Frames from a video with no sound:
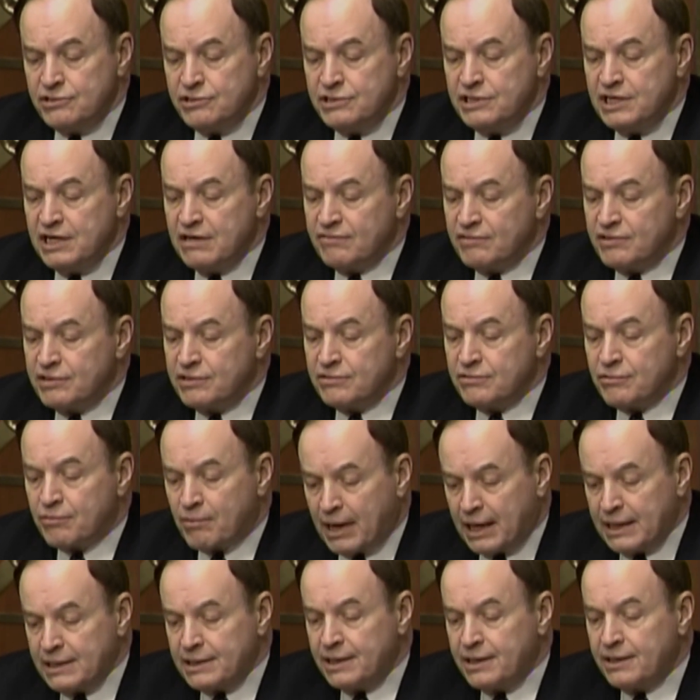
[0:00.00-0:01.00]
given
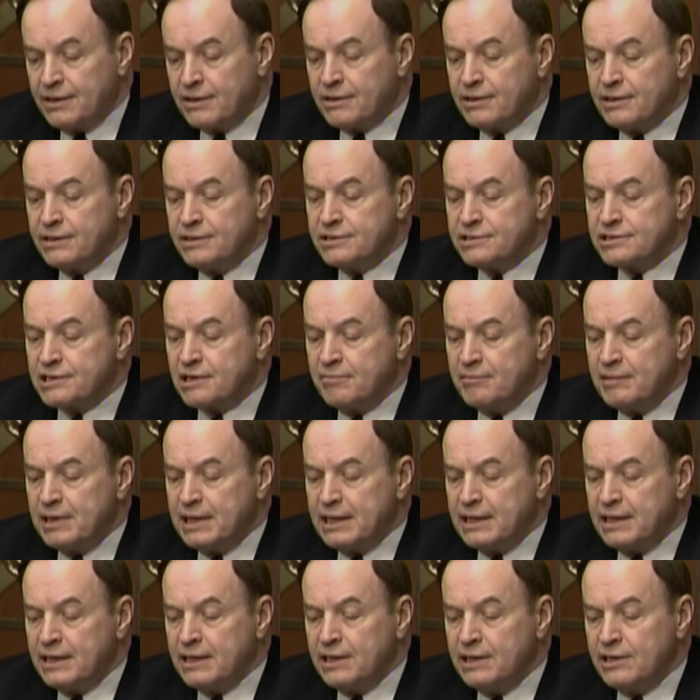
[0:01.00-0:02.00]
right here in this
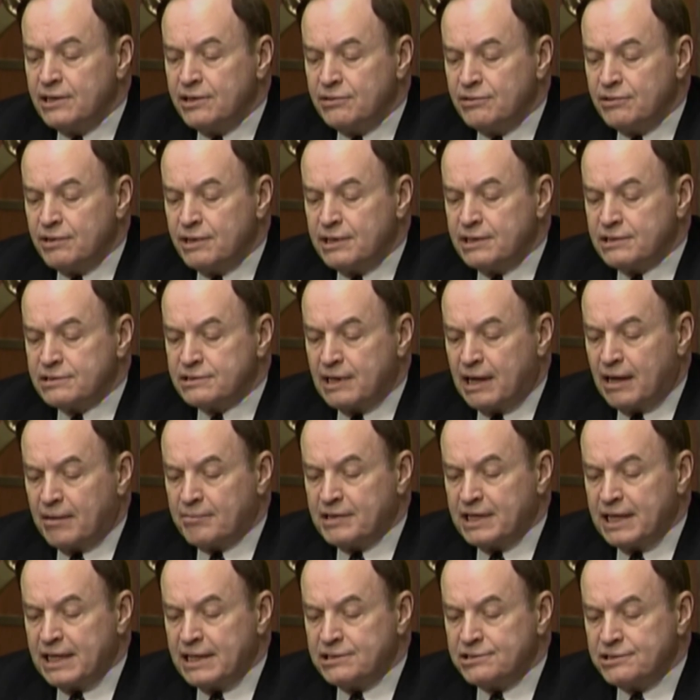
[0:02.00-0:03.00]
committee during his
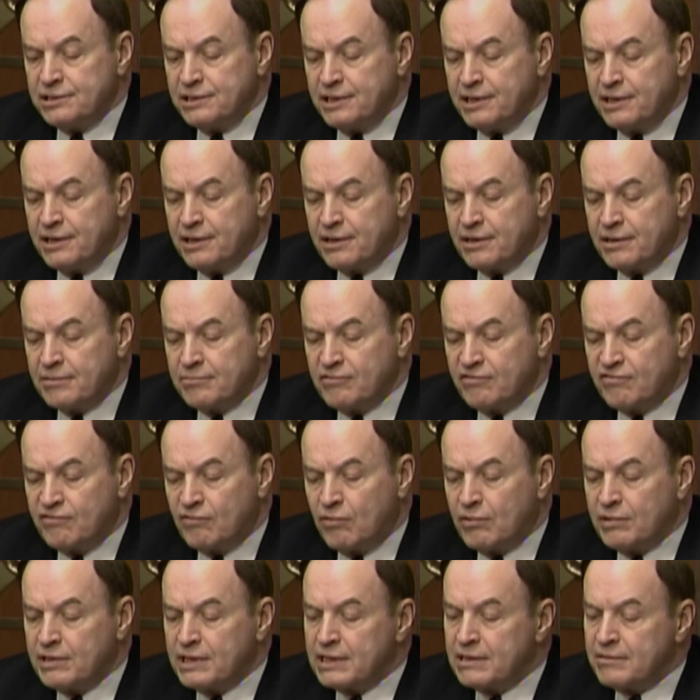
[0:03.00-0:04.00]
nomination hearing
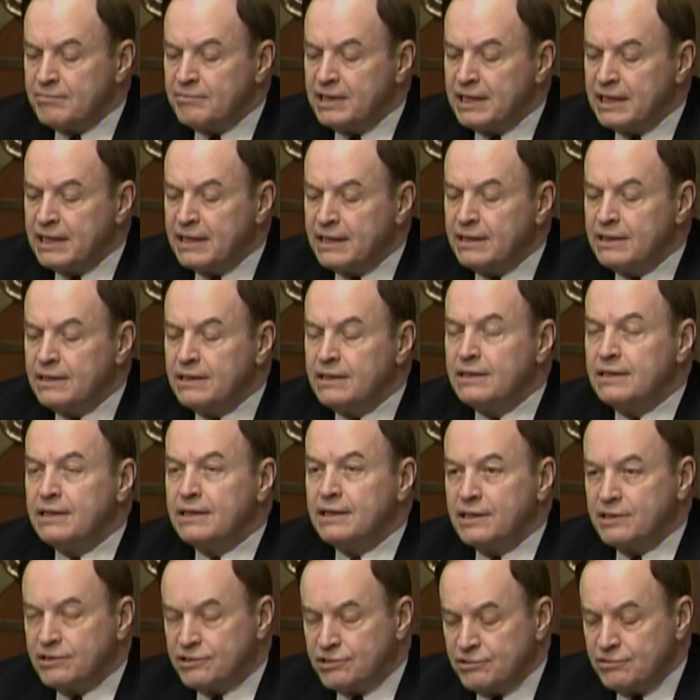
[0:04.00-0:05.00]
before the committee
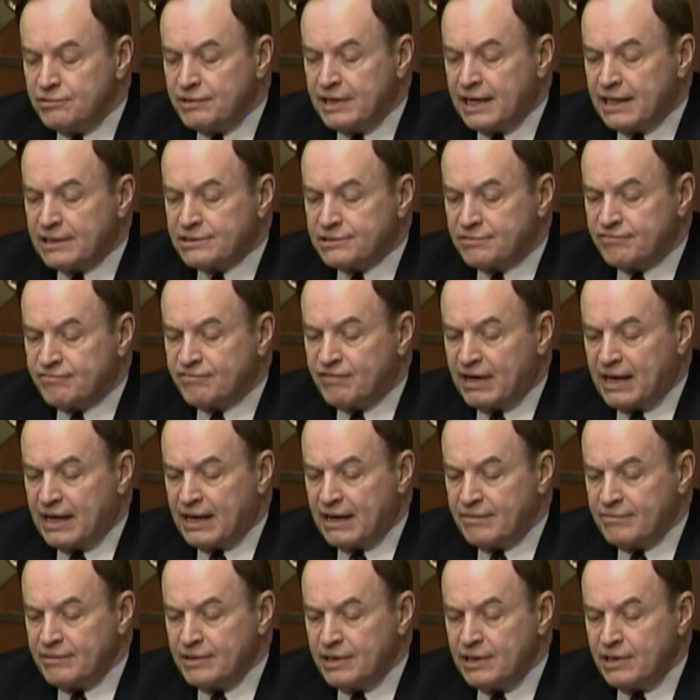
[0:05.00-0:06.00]
in
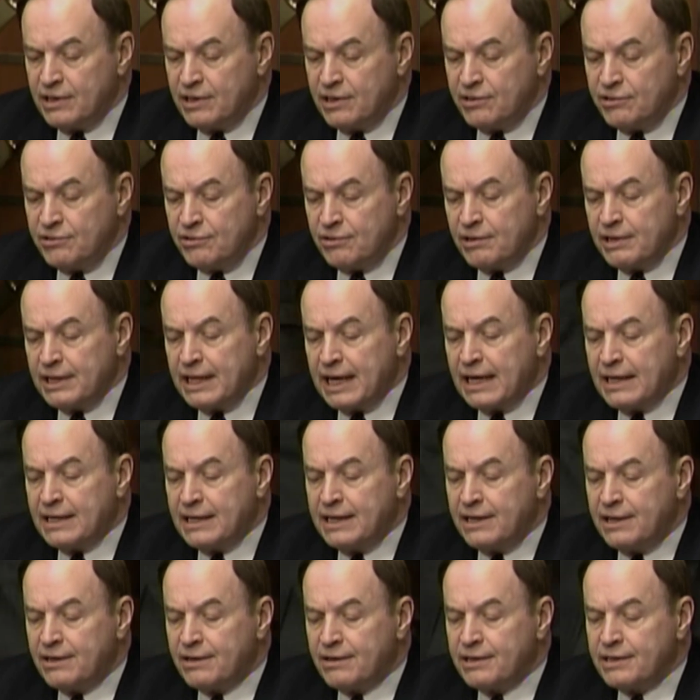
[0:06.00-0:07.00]
2005. During that
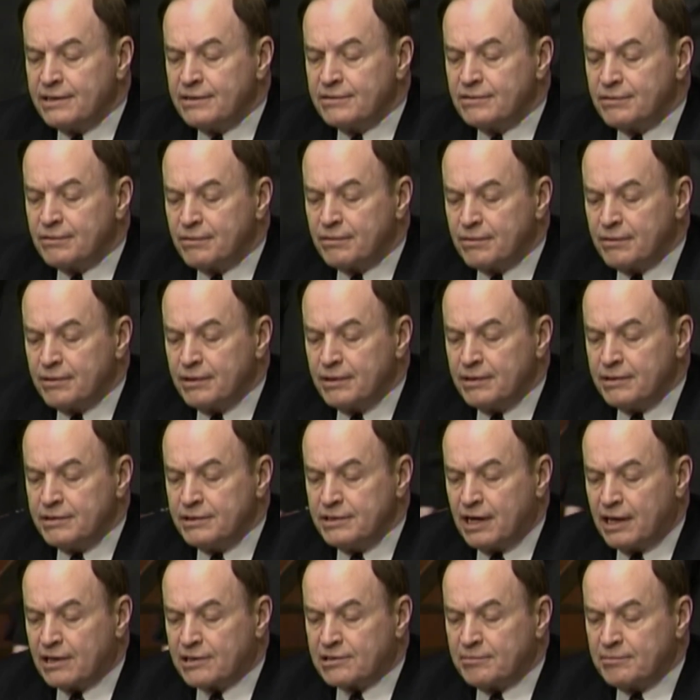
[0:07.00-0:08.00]
hearing,
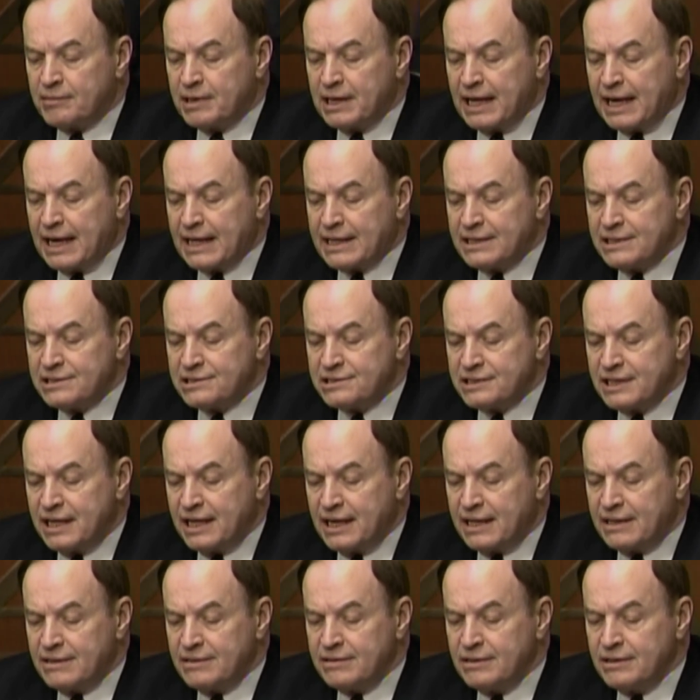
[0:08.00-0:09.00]
Dr. Bernanke
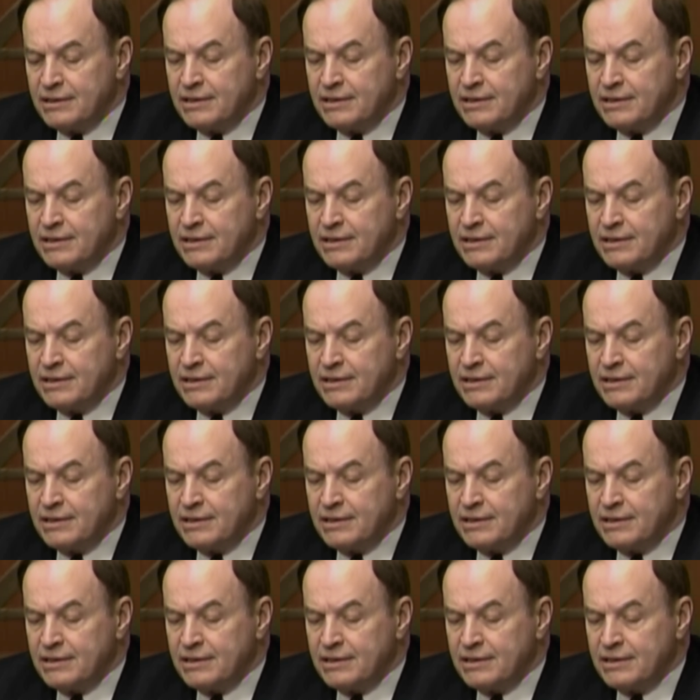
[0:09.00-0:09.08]
said,